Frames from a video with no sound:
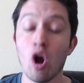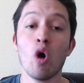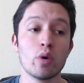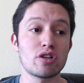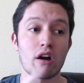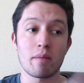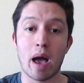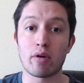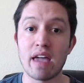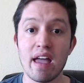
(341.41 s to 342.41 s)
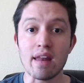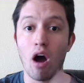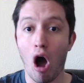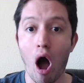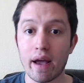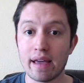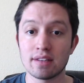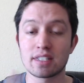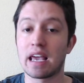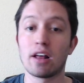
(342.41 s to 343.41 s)
We're talking about Kid,
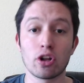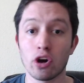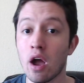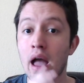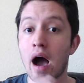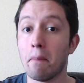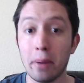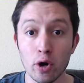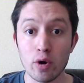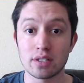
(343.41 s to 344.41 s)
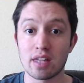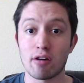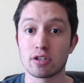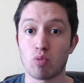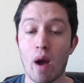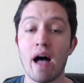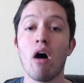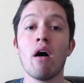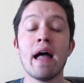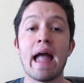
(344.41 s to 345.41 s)
Hawkins, Killer, Apoo is there as
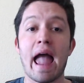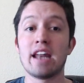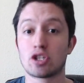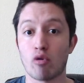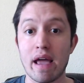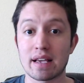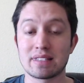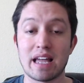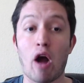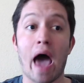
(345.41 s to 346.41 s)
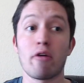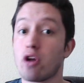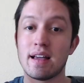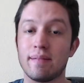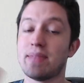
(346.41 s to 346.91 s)
well, and Drake is there. I don't know.